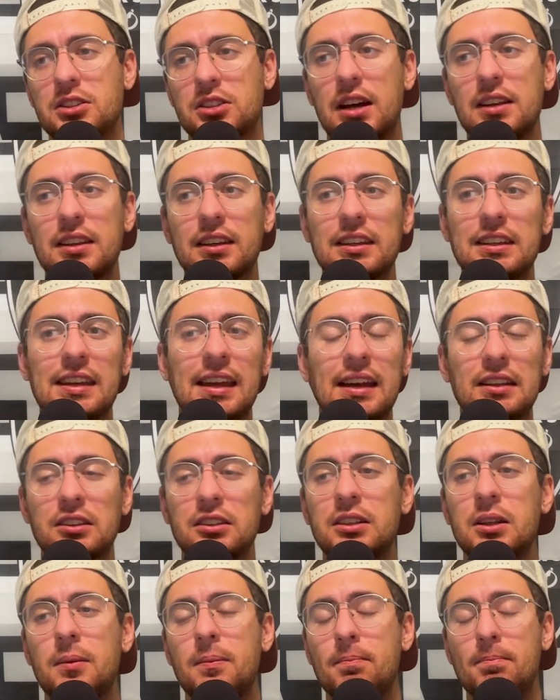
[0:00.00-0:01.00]
I think he handled
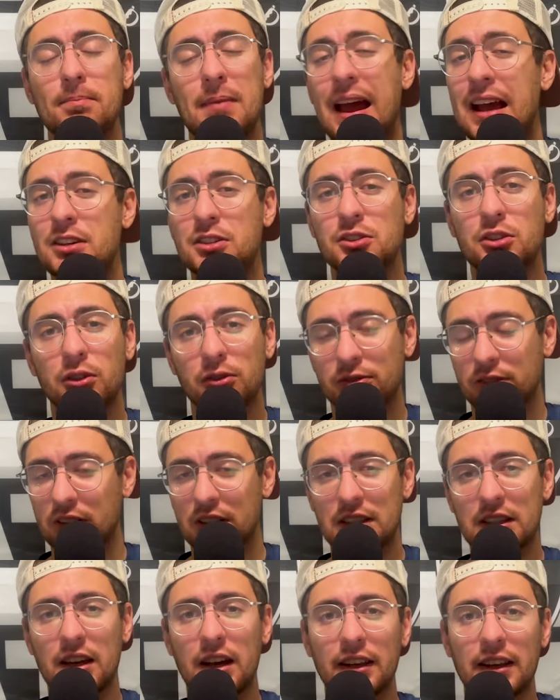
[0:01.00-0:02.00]
it masterfully
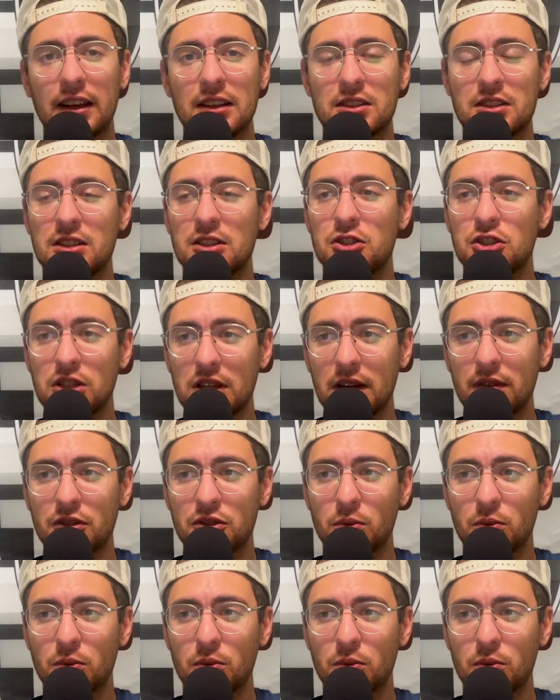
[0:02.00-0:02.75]
against the Chiefs,